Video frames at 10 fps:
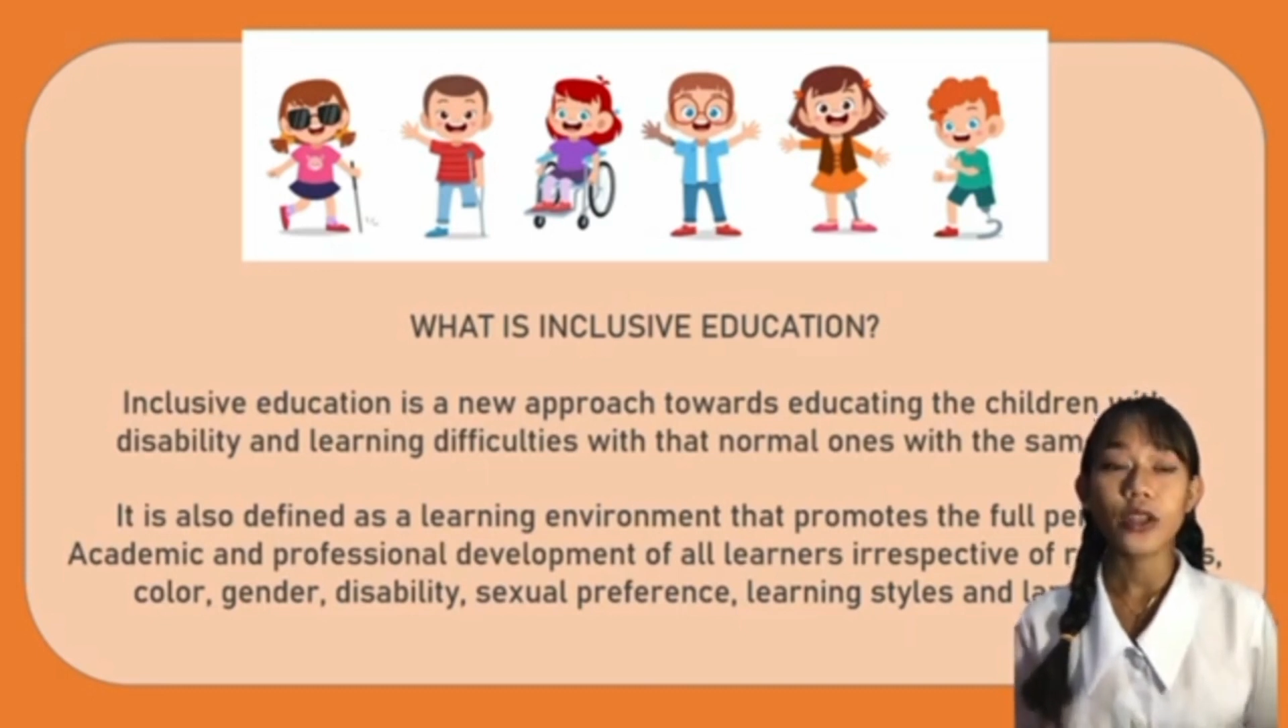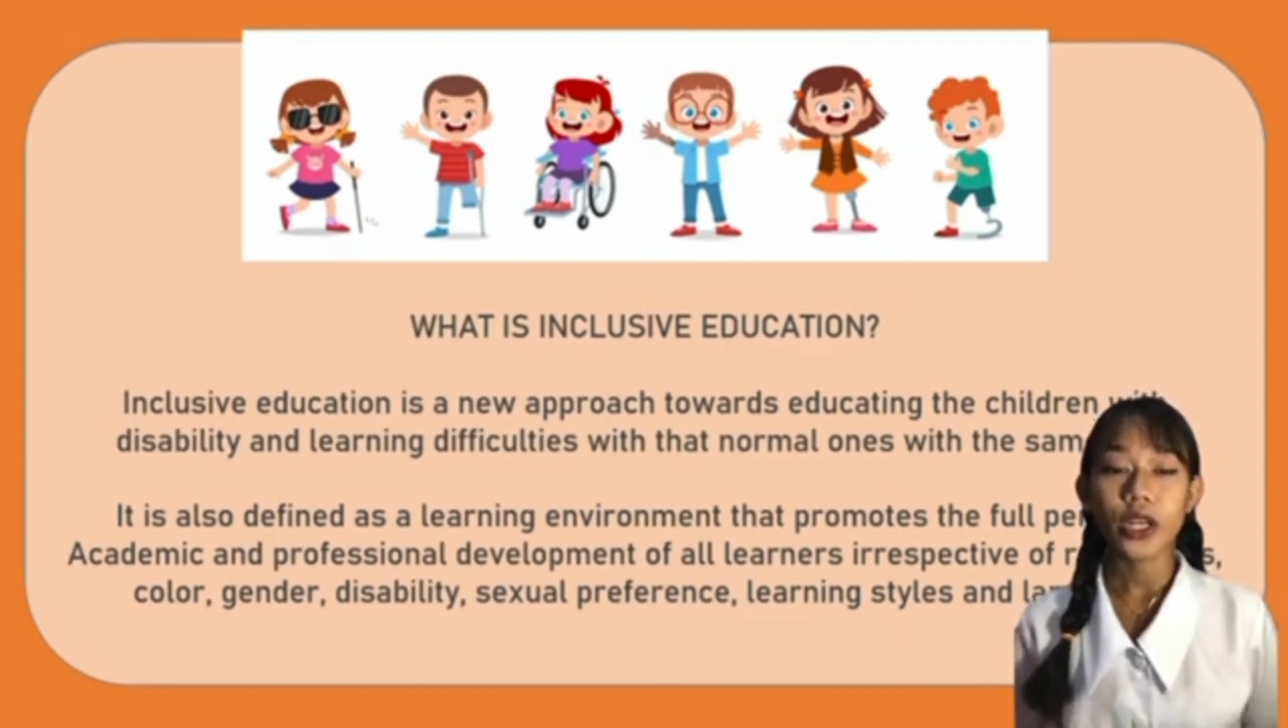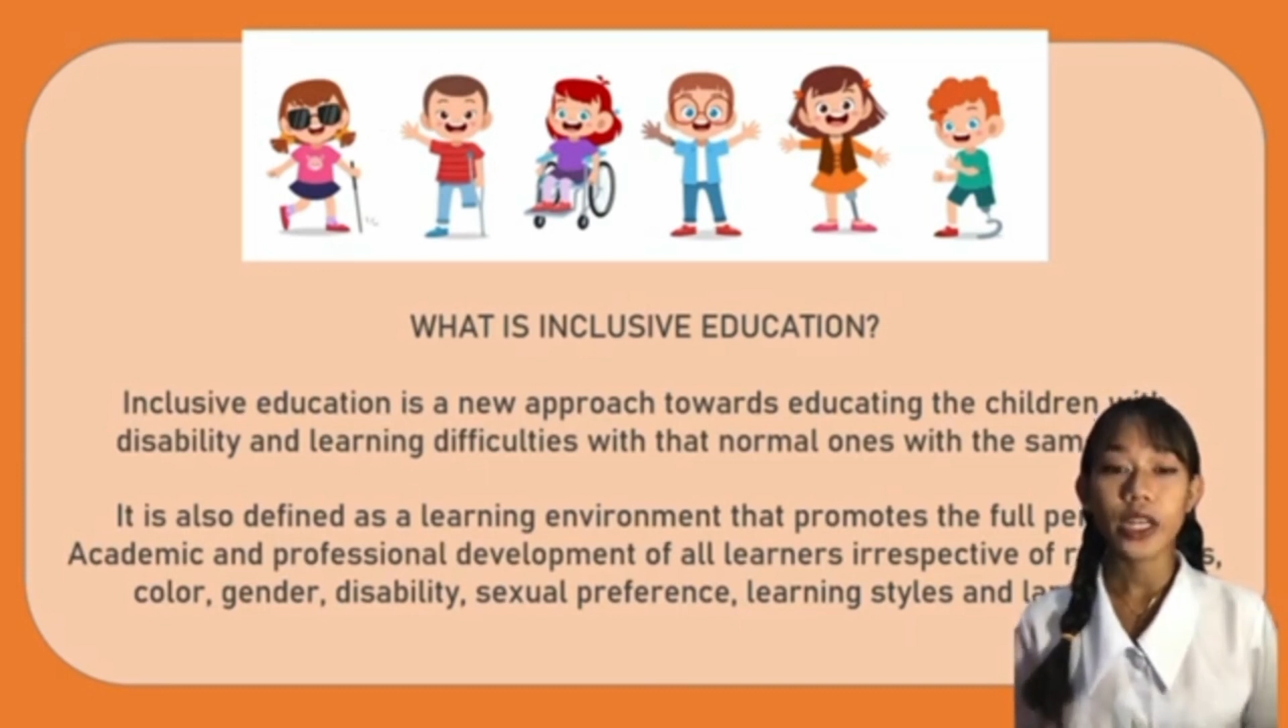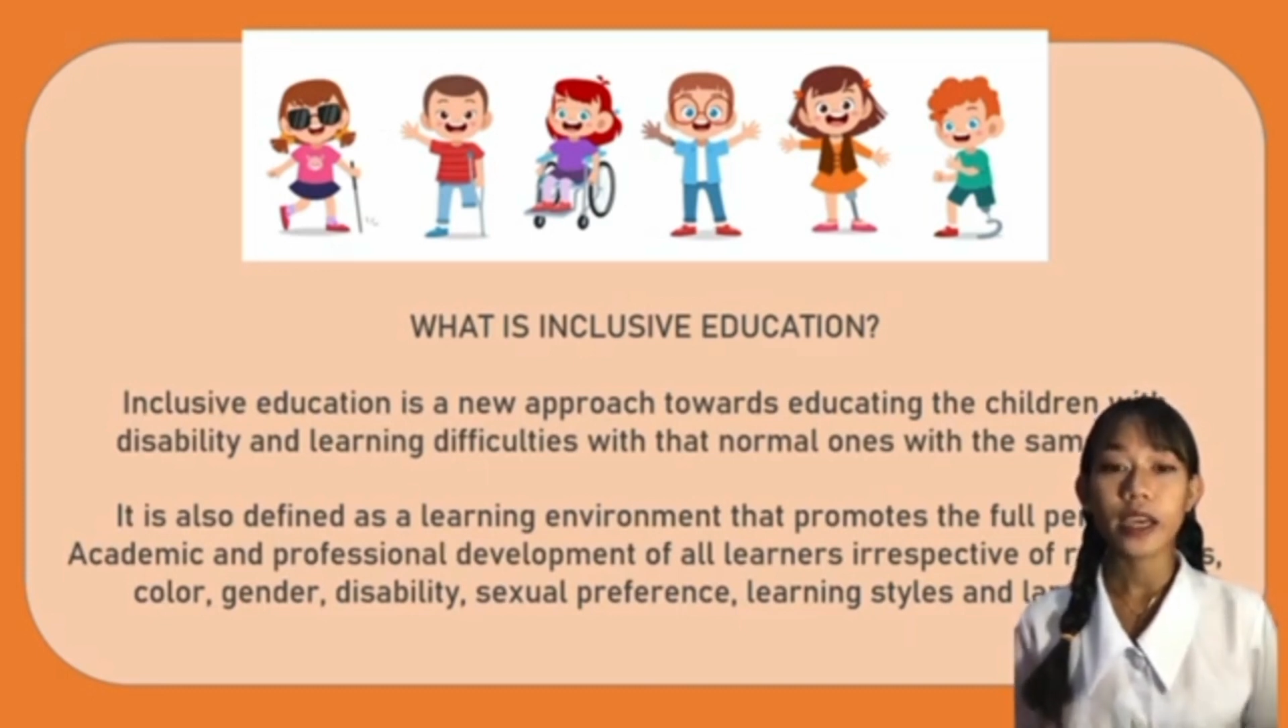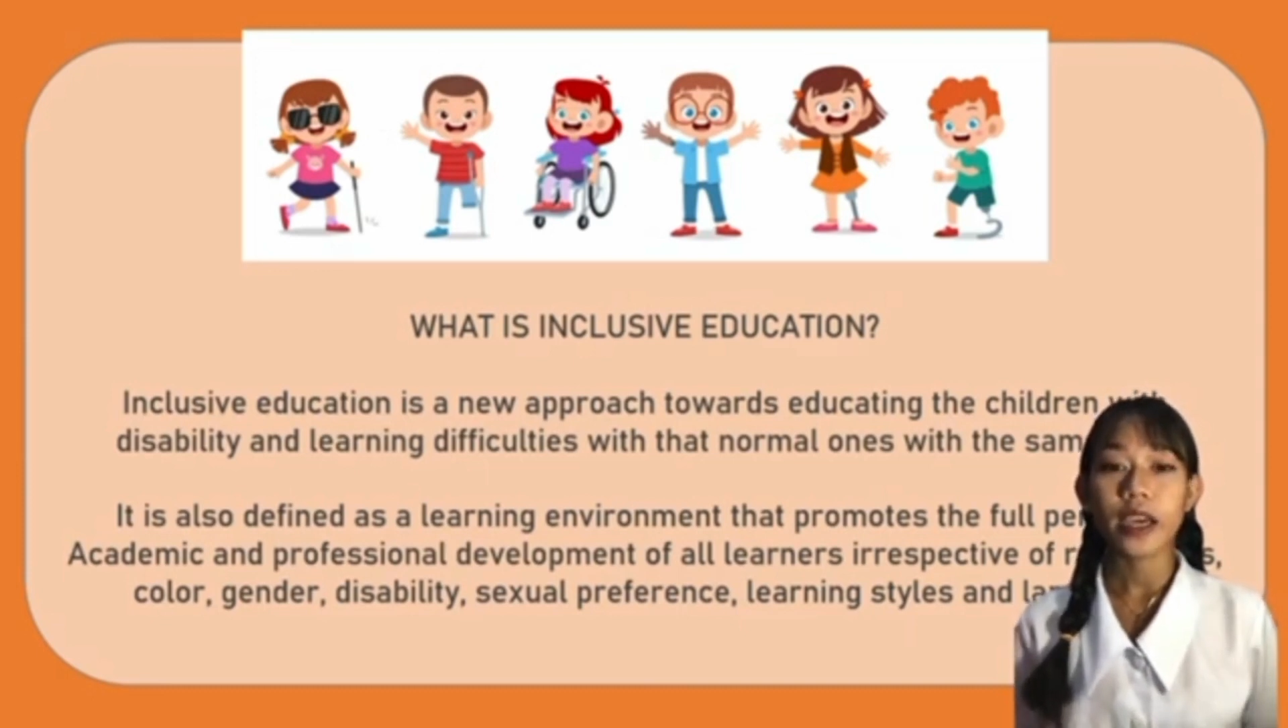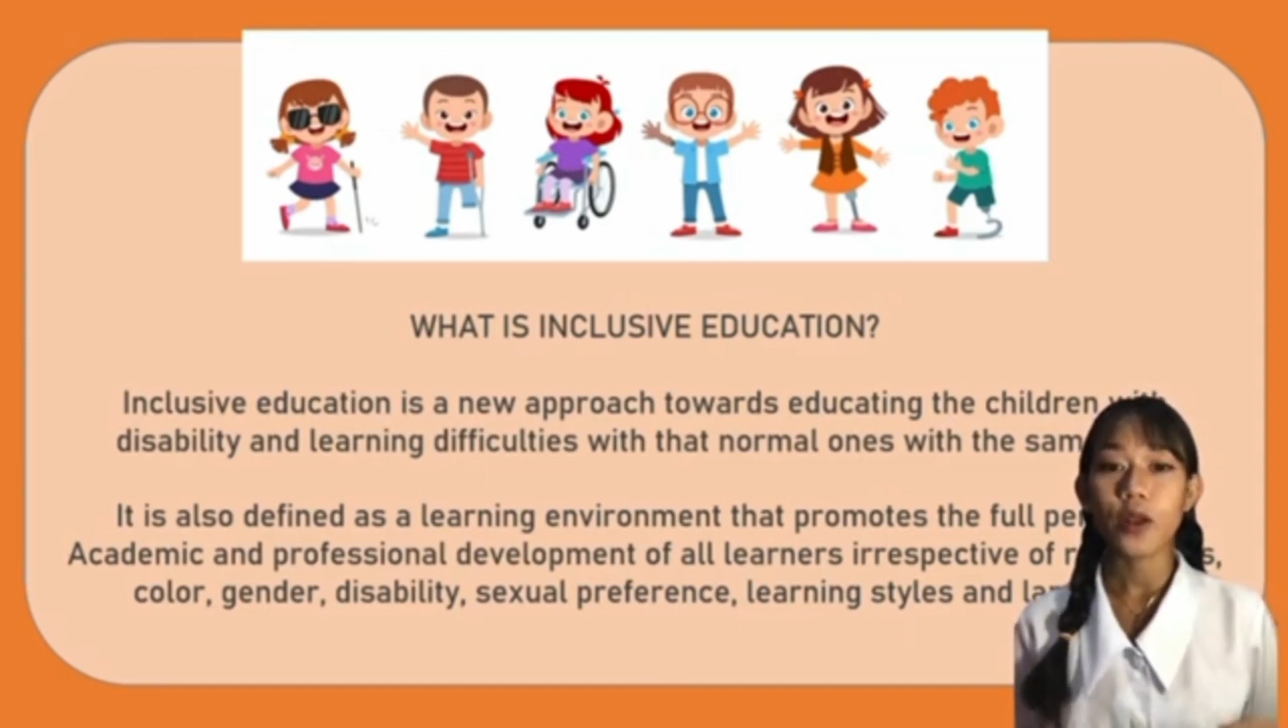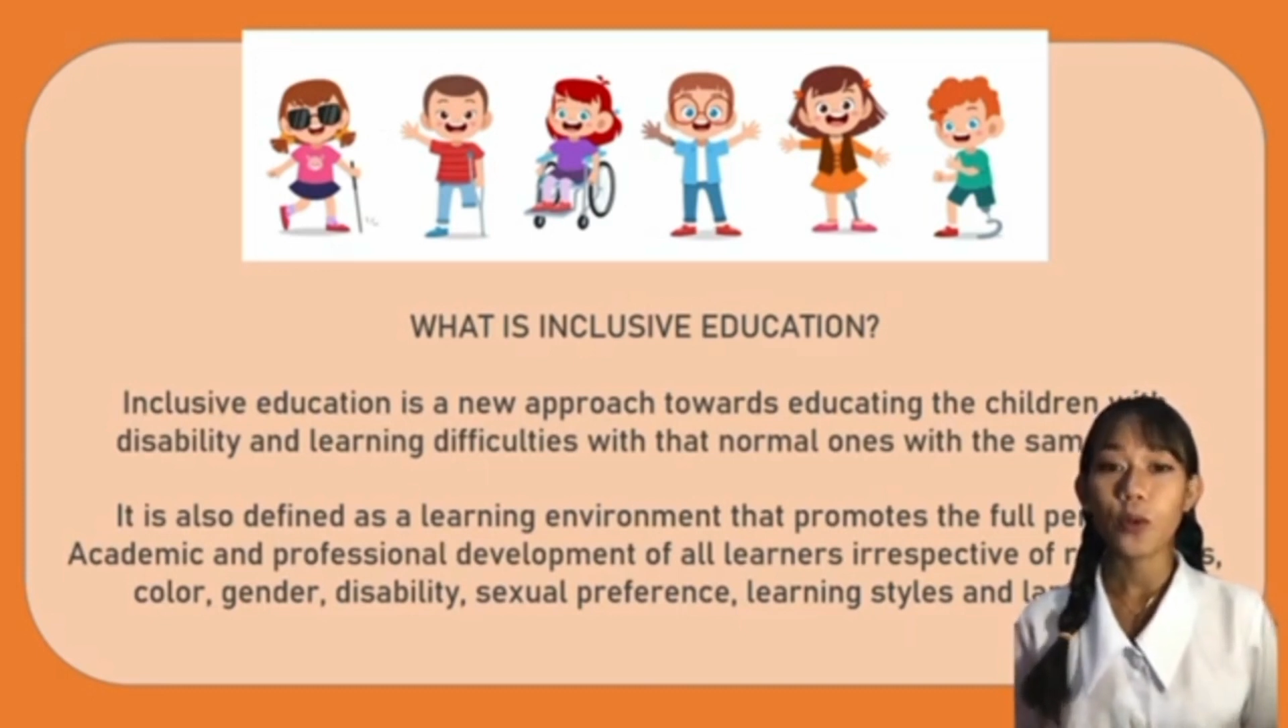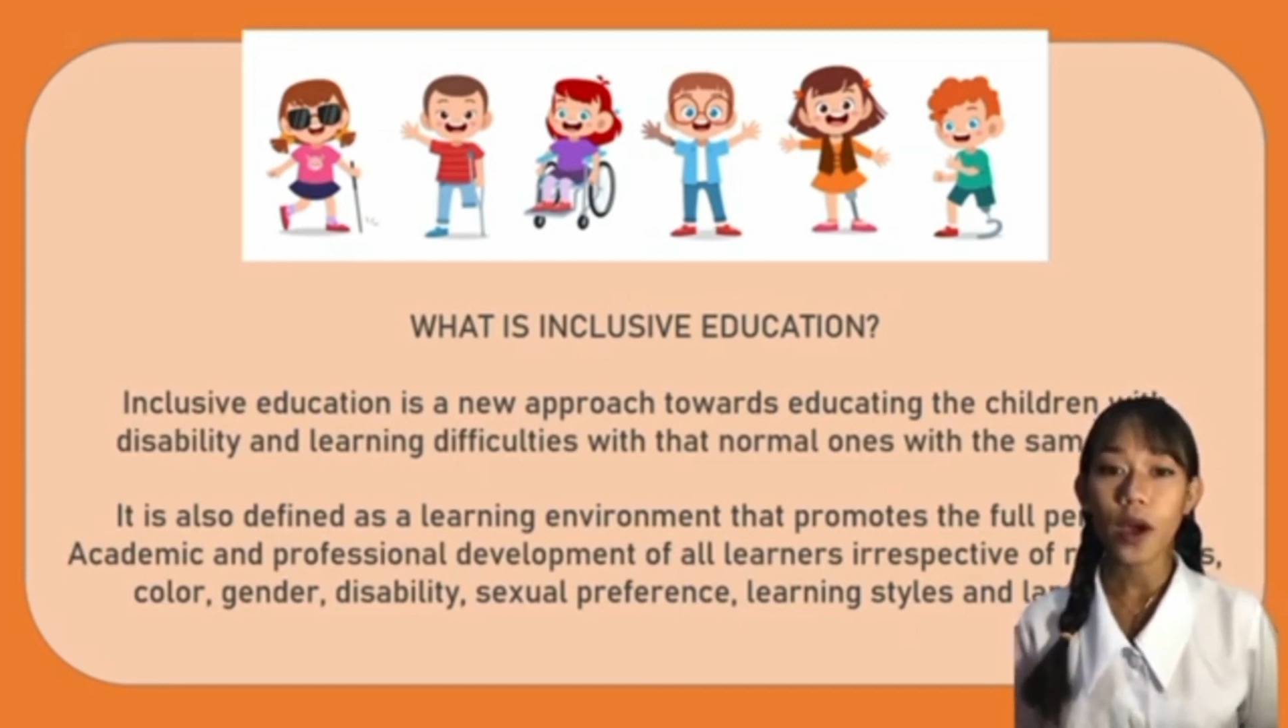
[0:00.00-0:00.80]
learning in